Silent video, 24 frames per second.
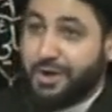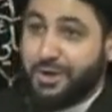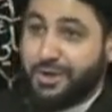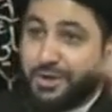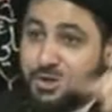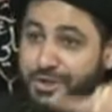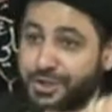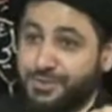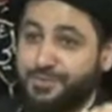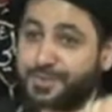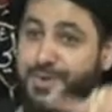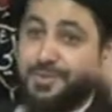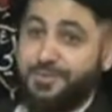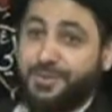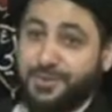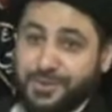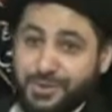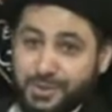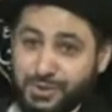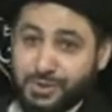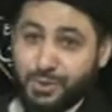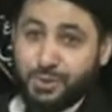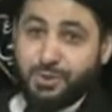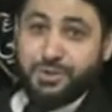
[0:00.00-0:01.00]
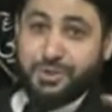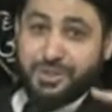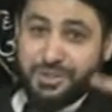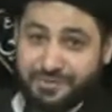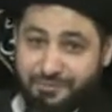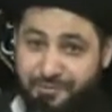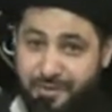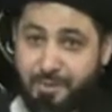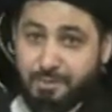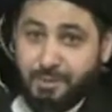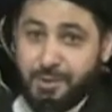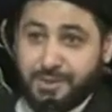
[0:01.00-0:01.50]
Good people, the soldiers
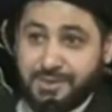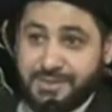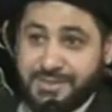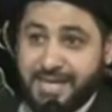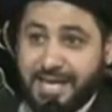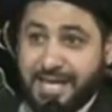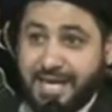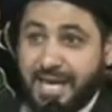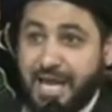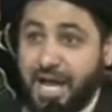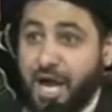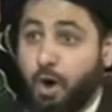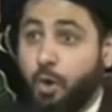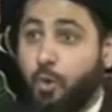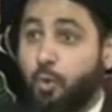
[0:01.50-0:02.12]
of Muhammad Hussein.